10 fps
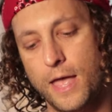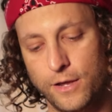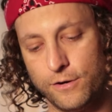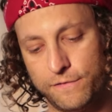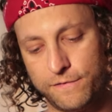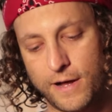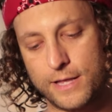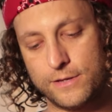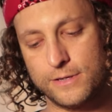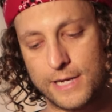your
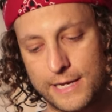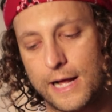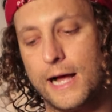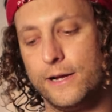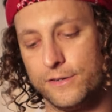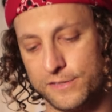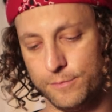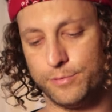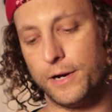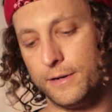father and I are so
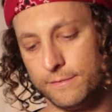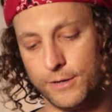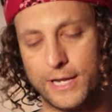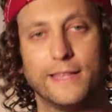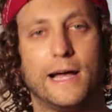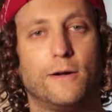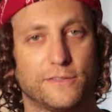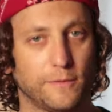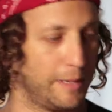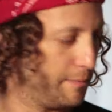proud. Okay, that one's
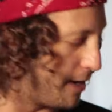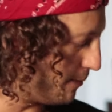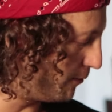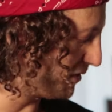from my mom. We'll